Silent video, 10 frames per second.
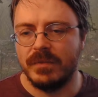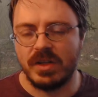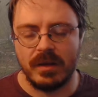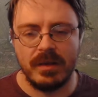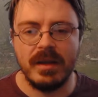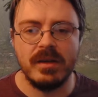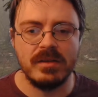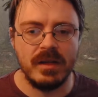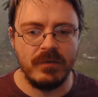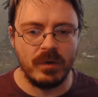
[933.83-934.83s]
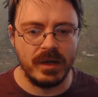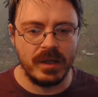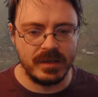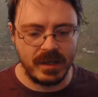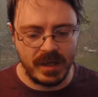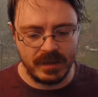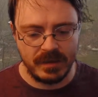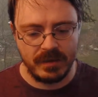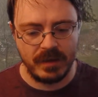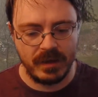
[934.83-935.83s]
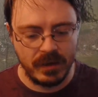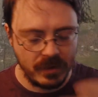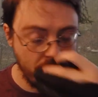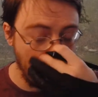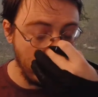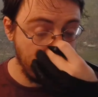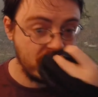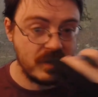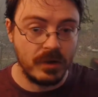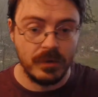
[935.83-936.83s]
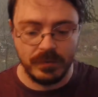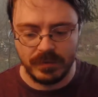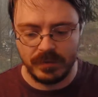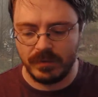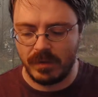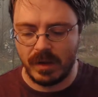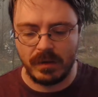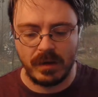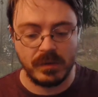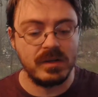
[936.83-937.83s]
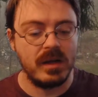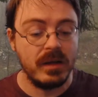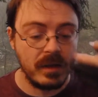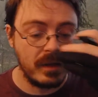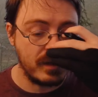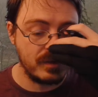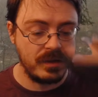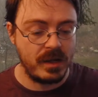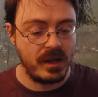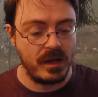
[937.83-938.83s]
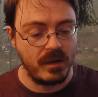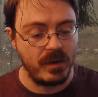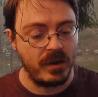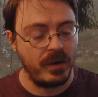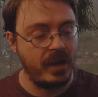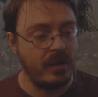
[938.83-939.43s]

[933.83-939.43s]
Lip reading: Sorry, the thing I was looking for is that there so I was talking yesterday about